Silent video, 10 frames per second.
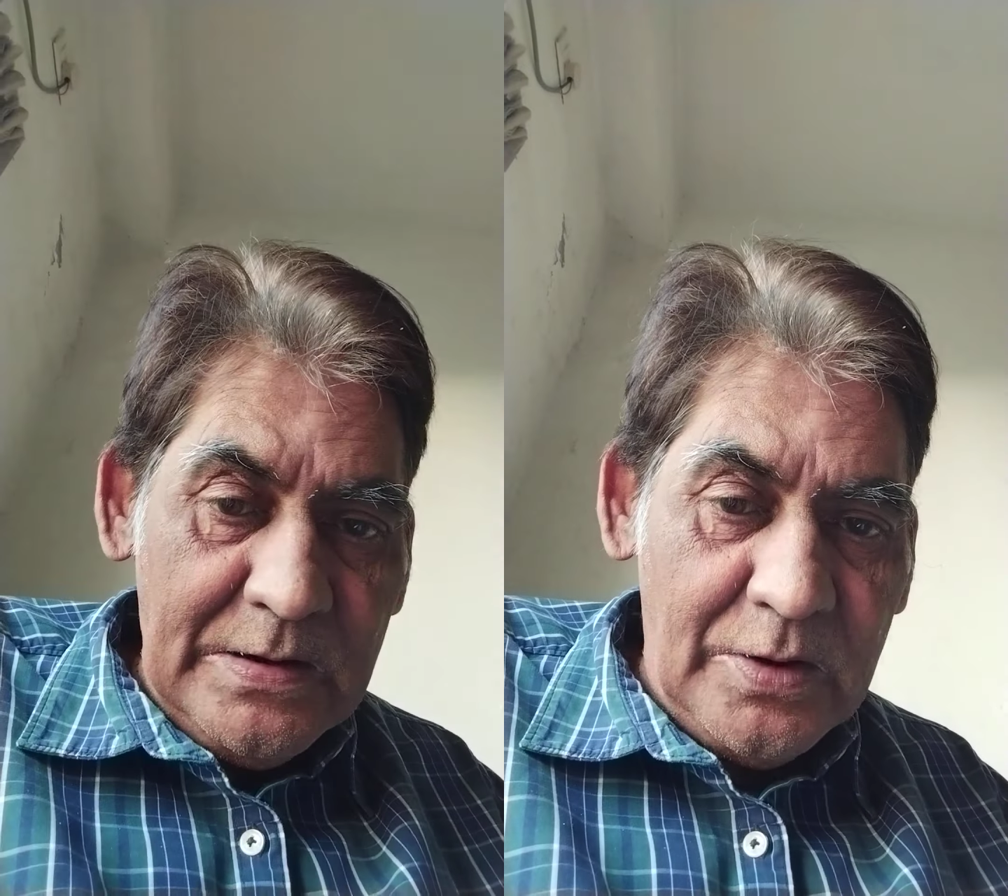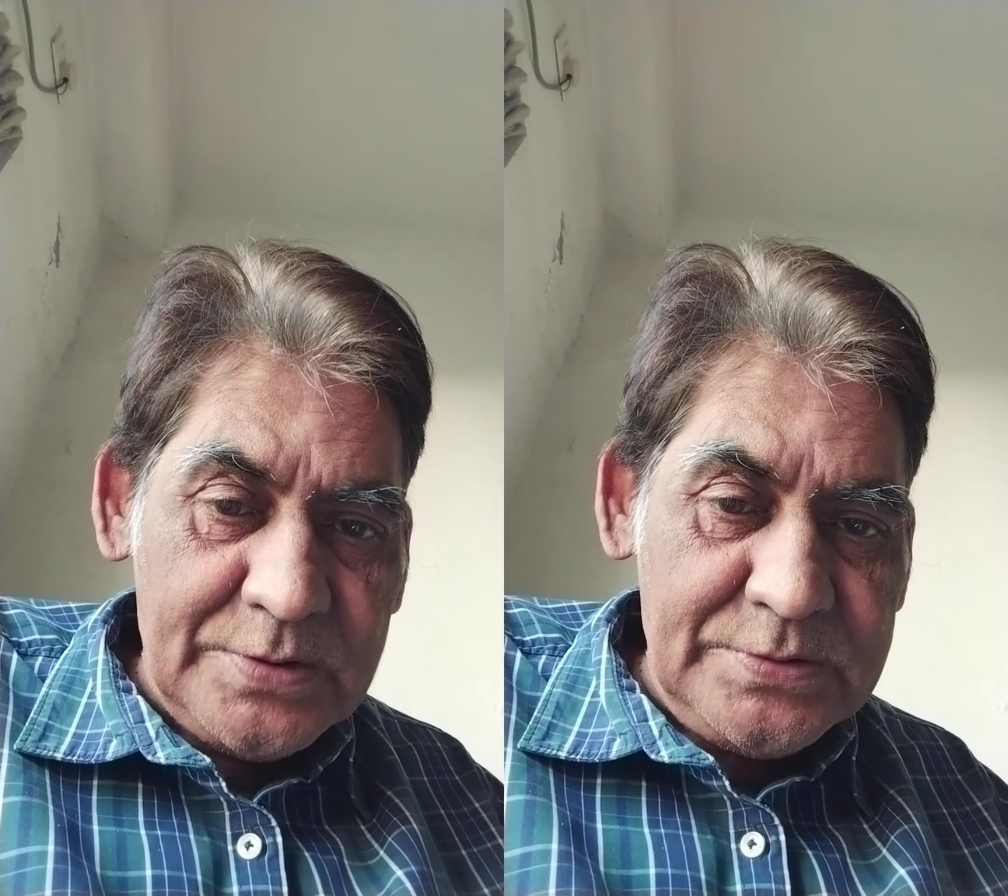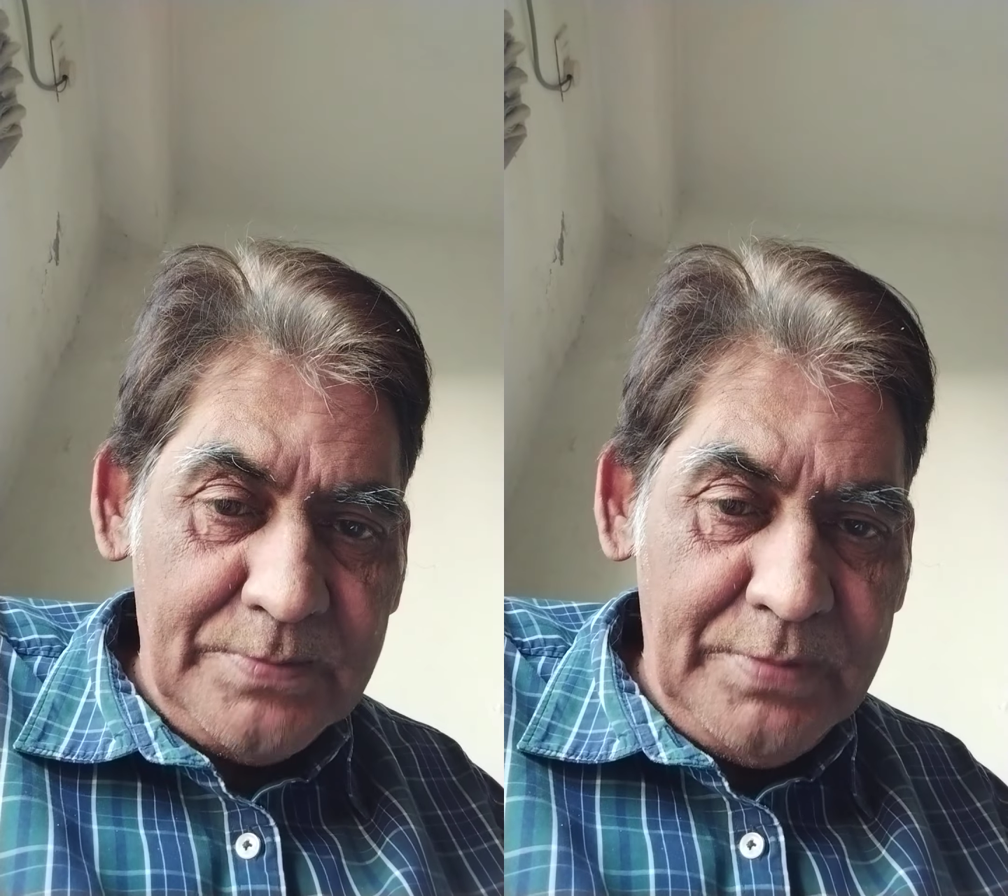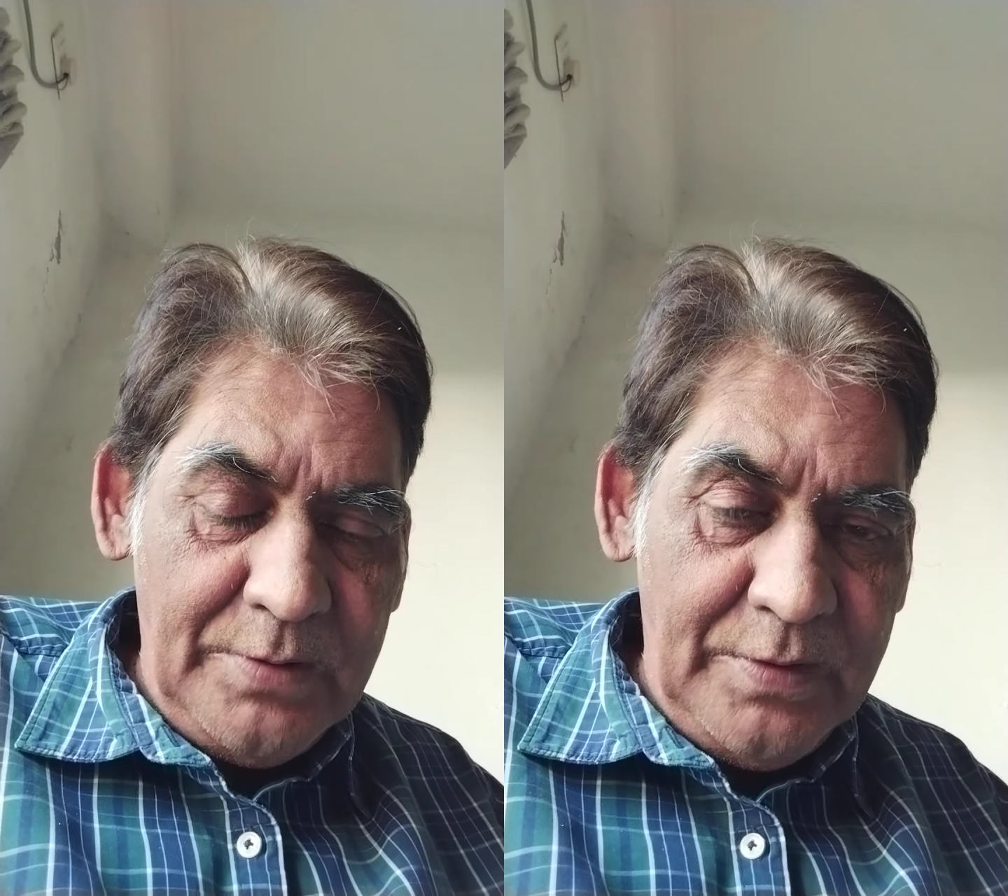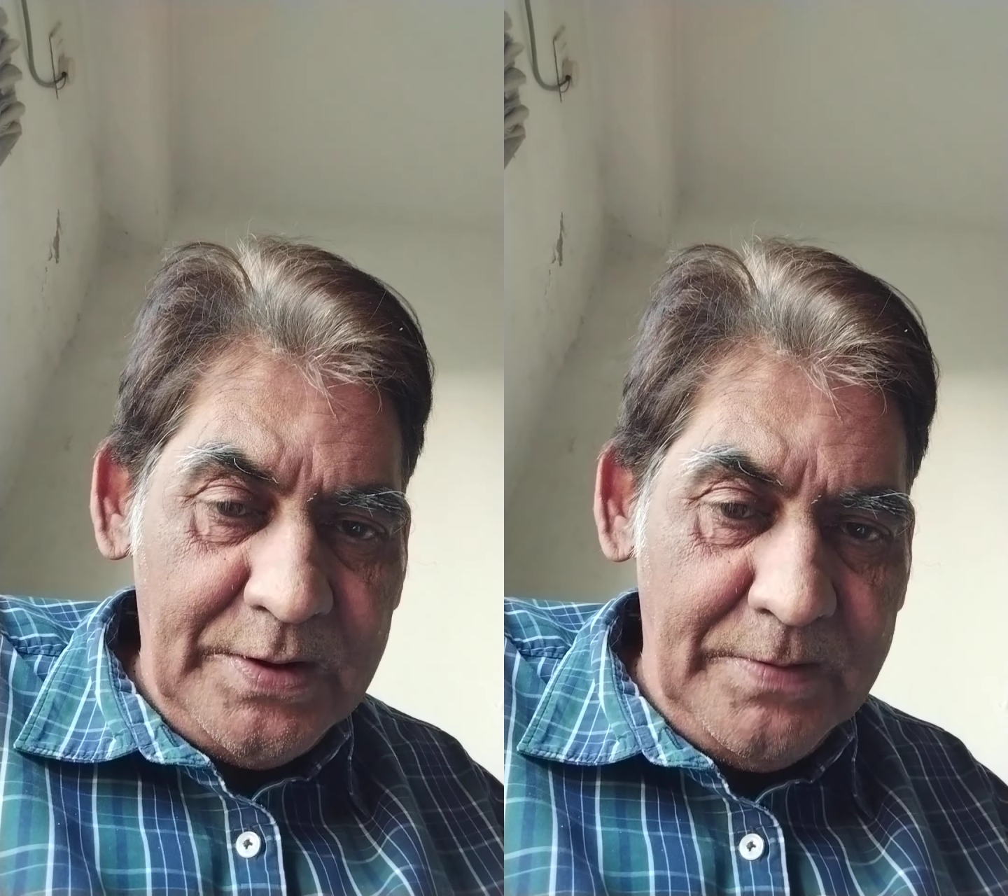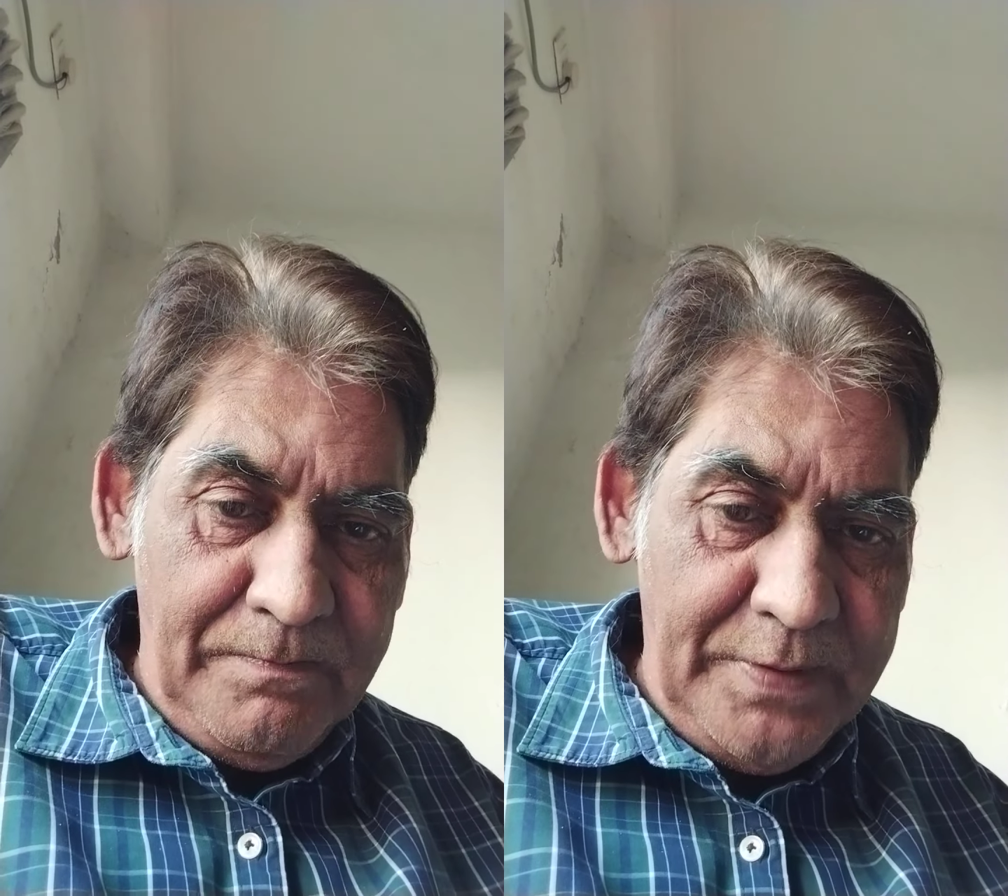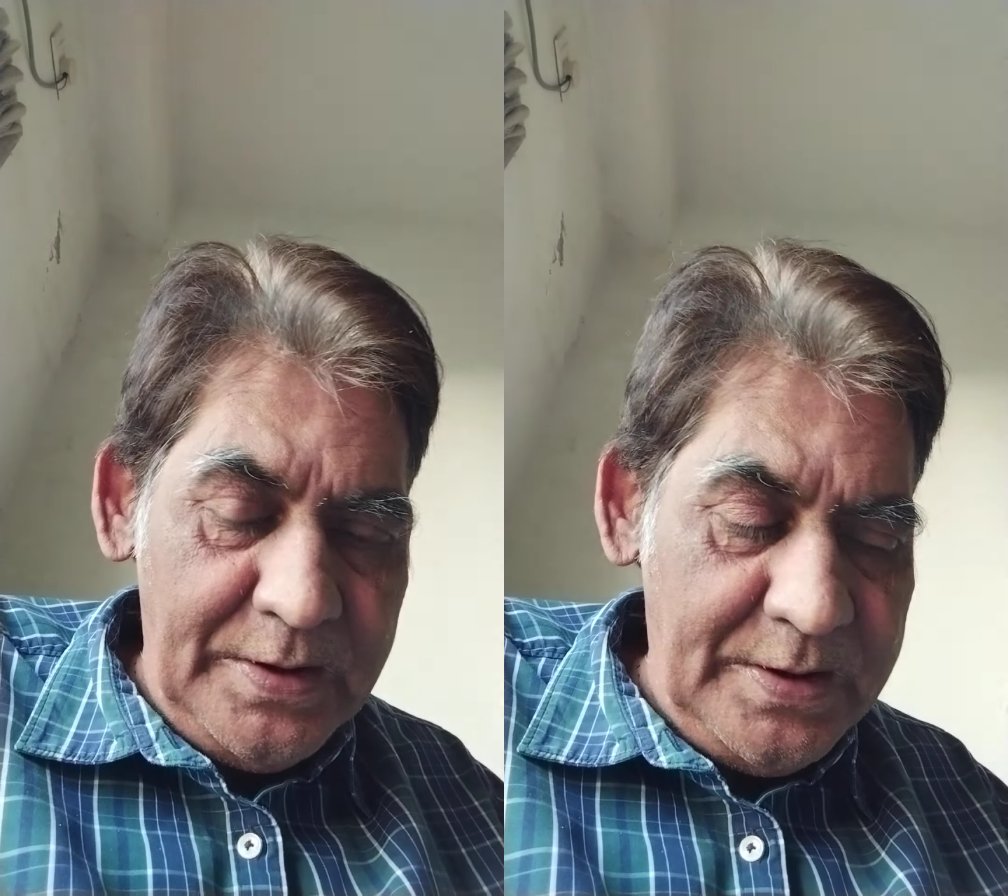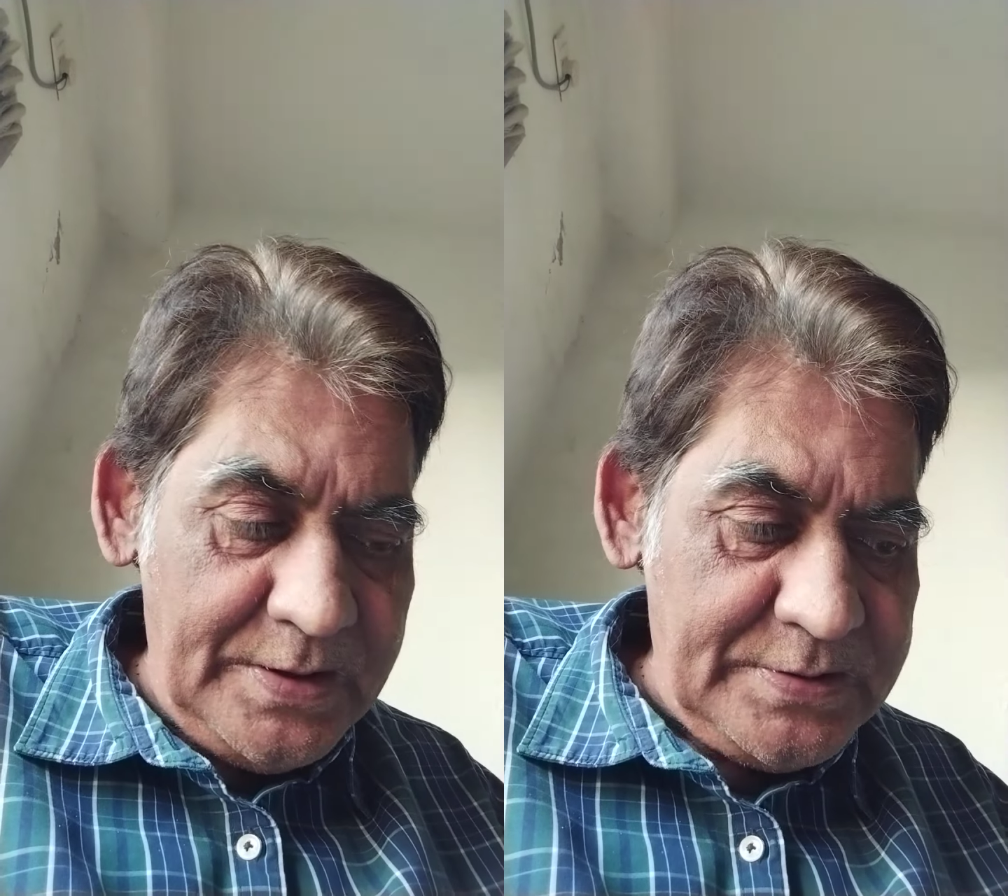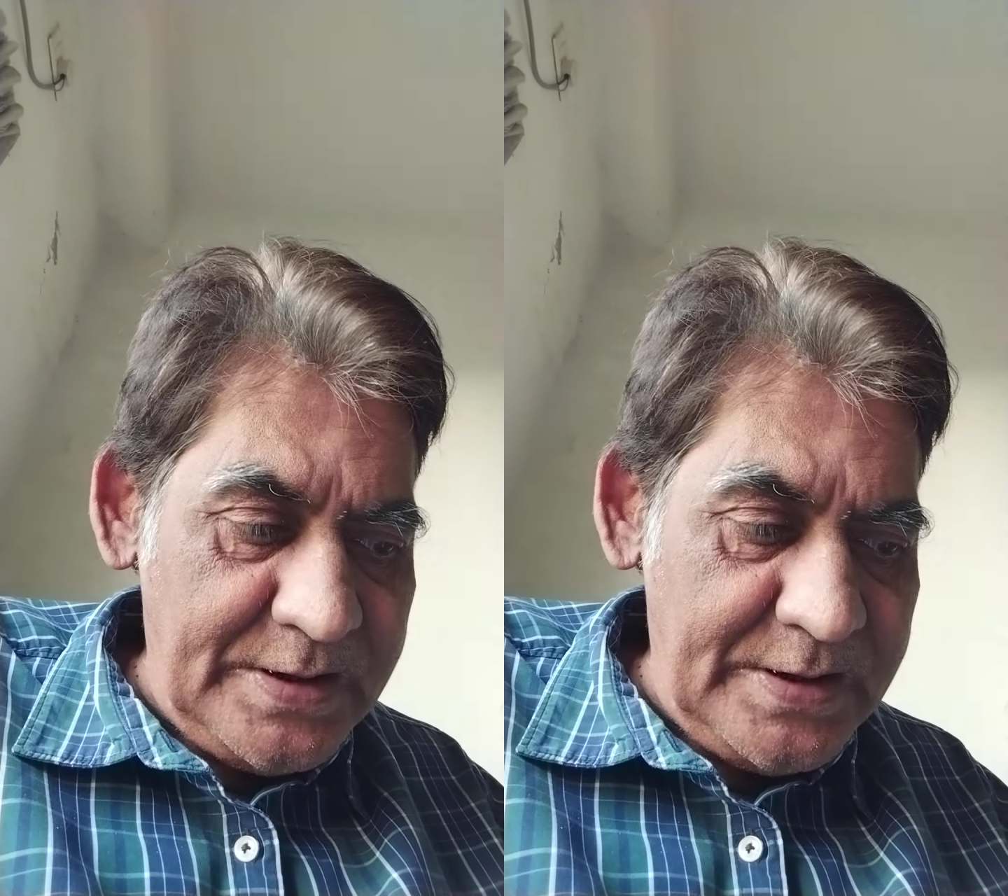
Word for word: horse number one, Imperious,